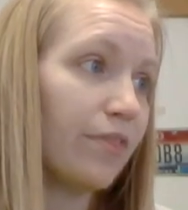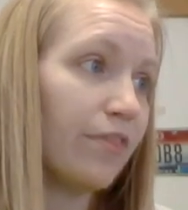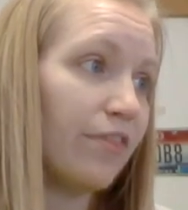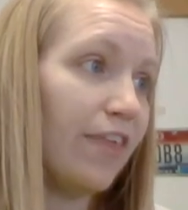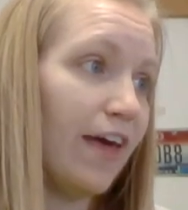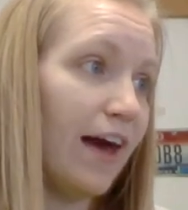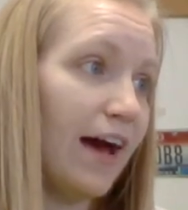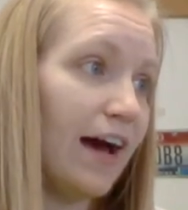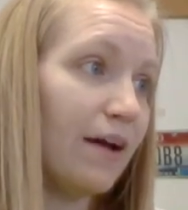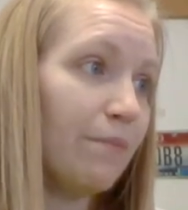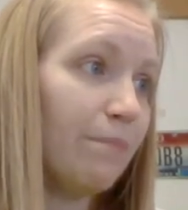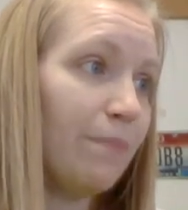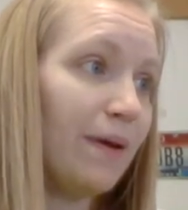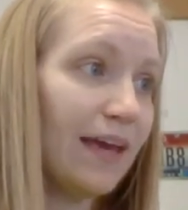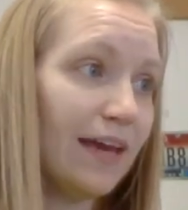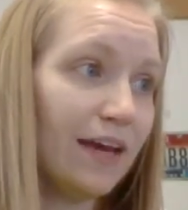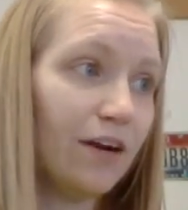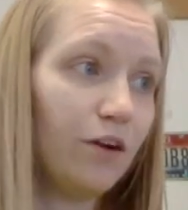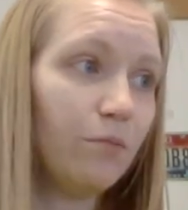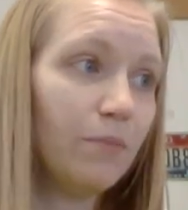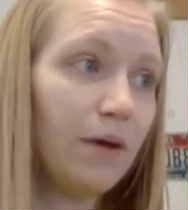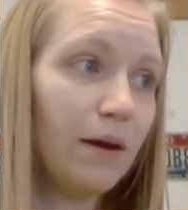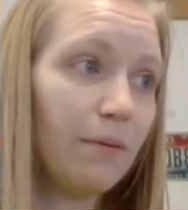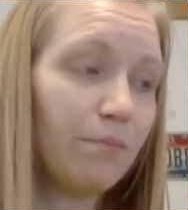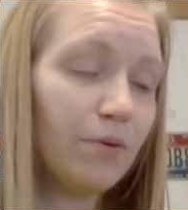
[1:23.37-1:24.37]
that
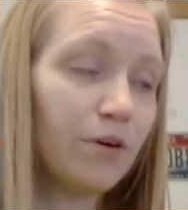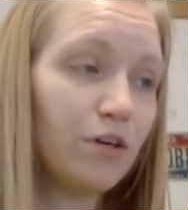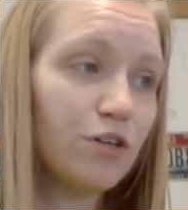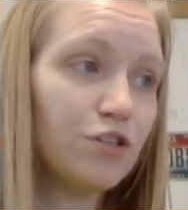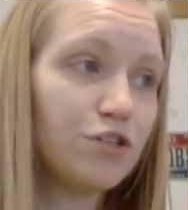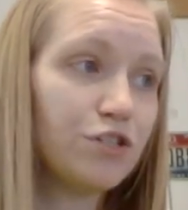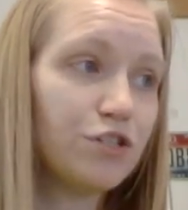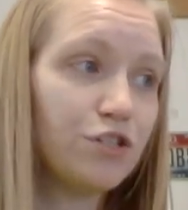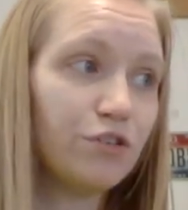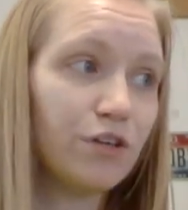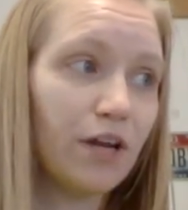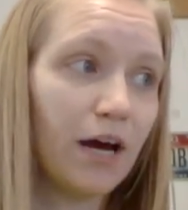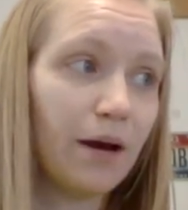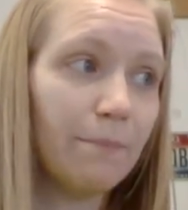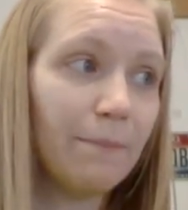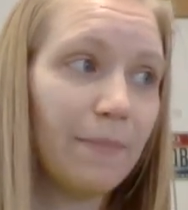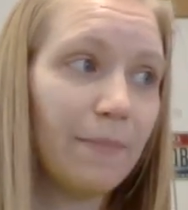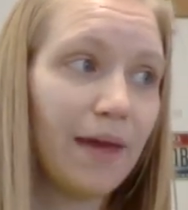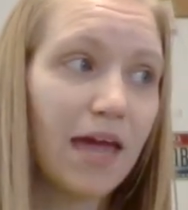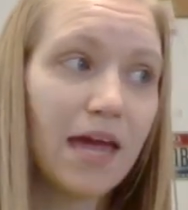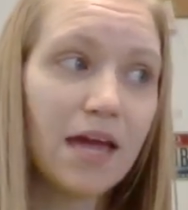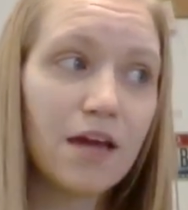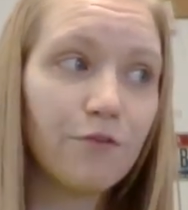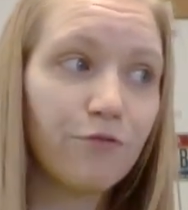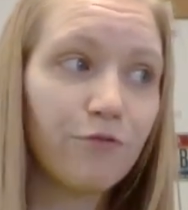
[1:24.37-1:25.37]
panel members do not
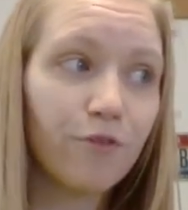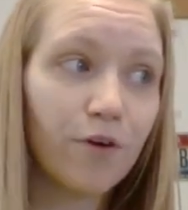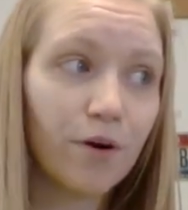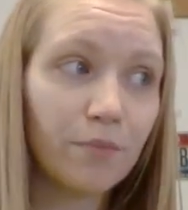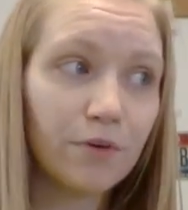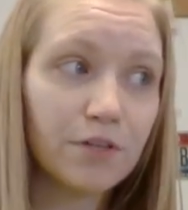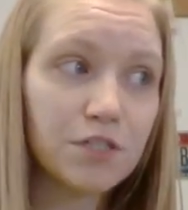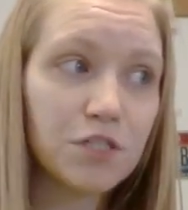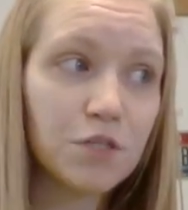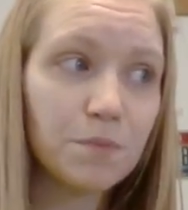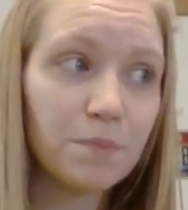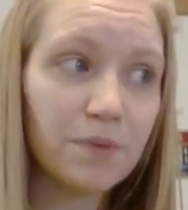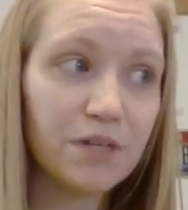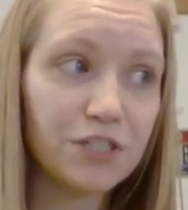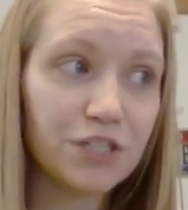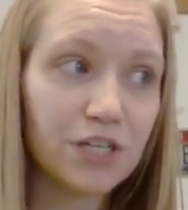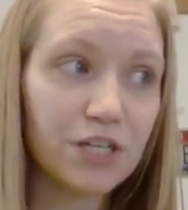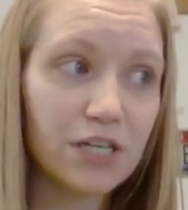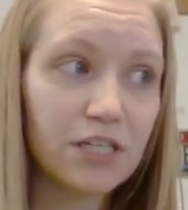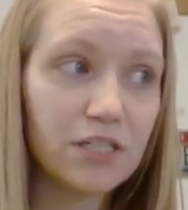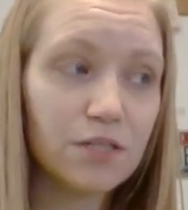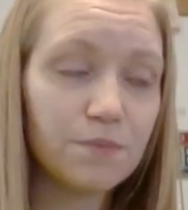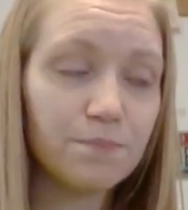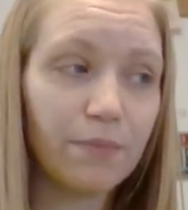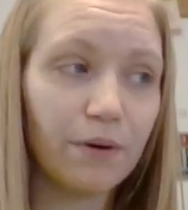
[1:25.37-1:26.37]
make formal
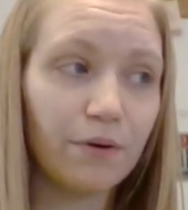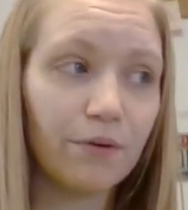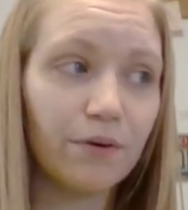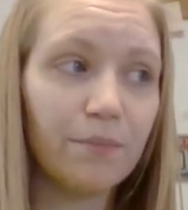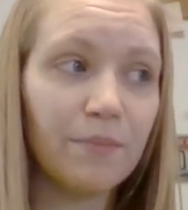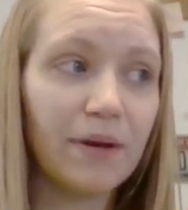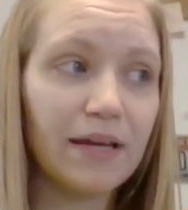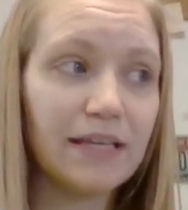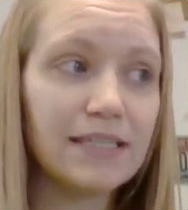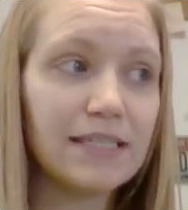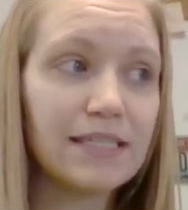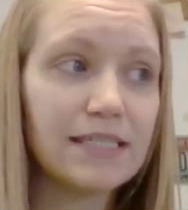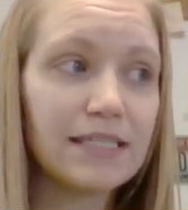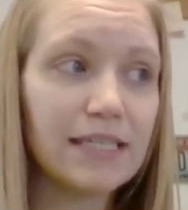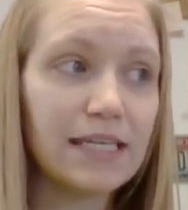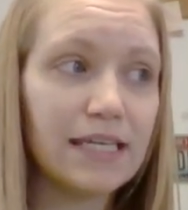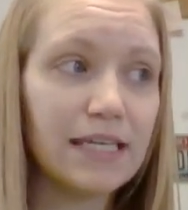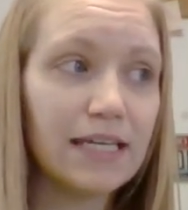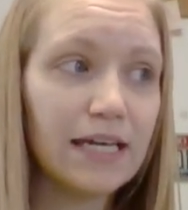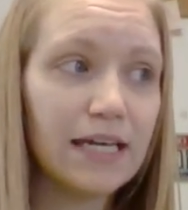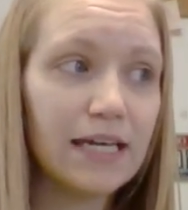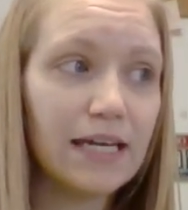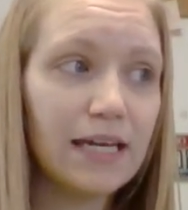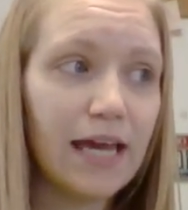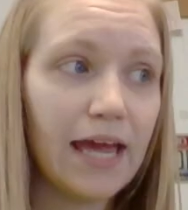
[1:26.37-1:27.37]
speeches, but remain
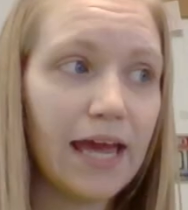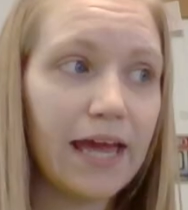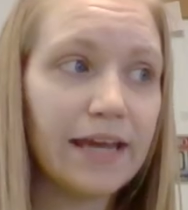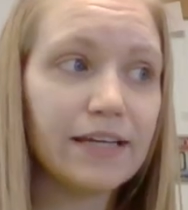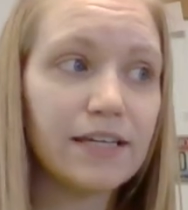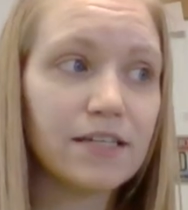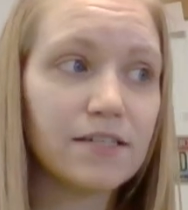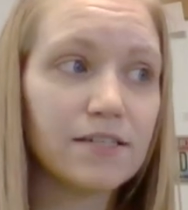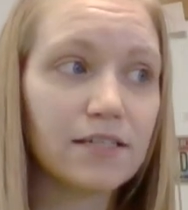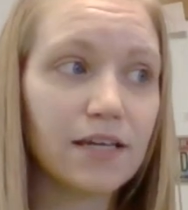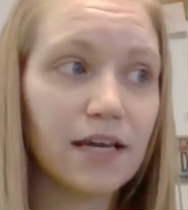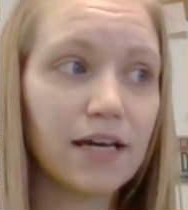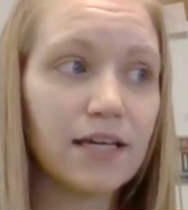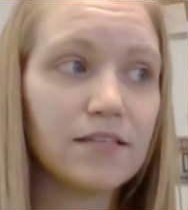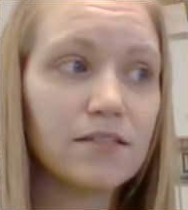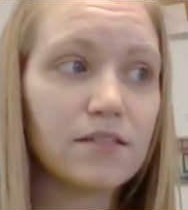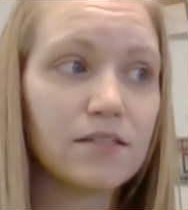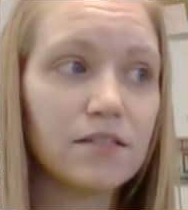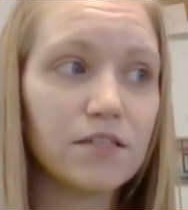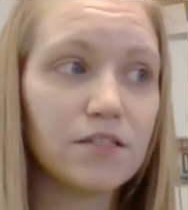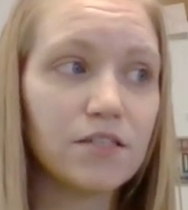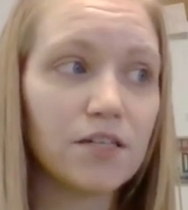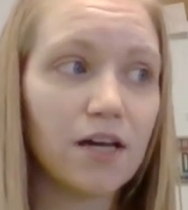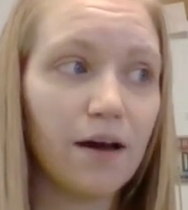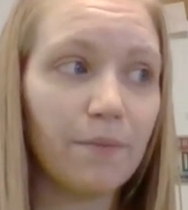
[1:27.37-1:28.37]
seated and discuss
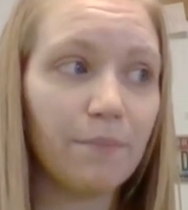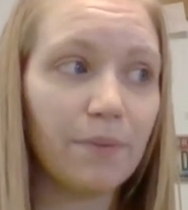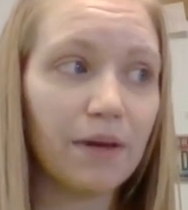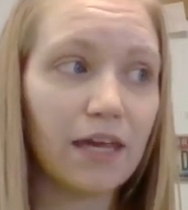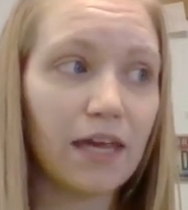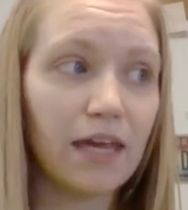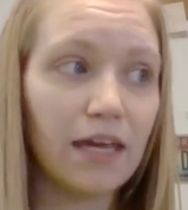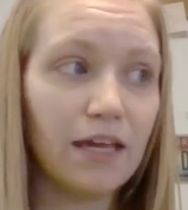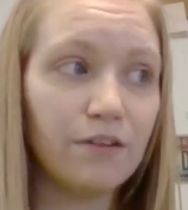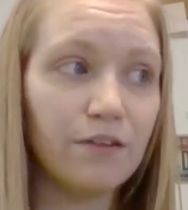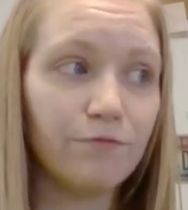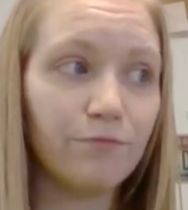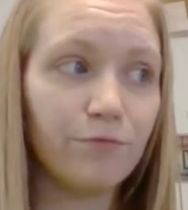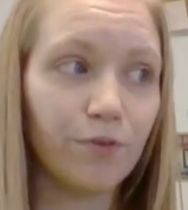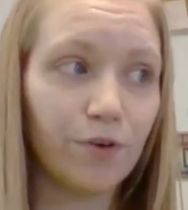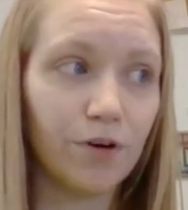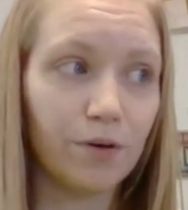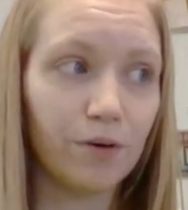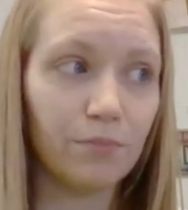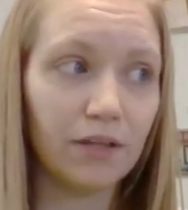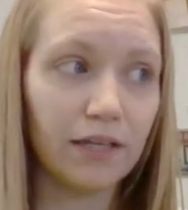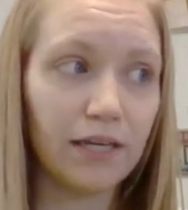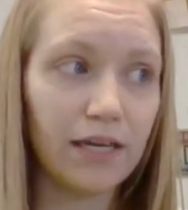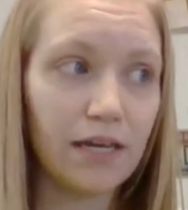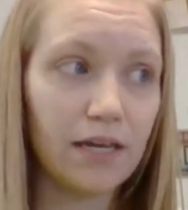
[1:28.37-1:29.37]
the topic
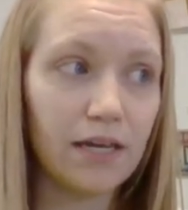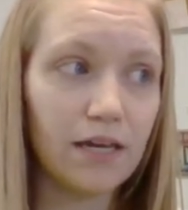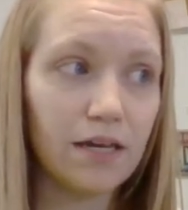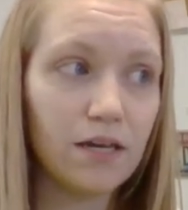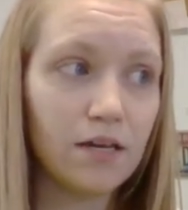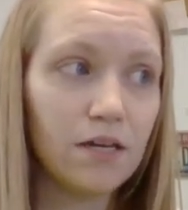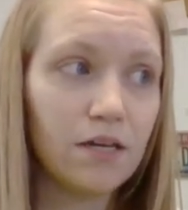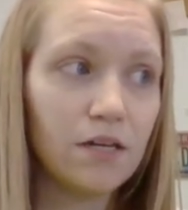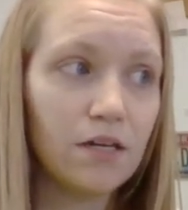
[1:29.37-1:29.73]
informally.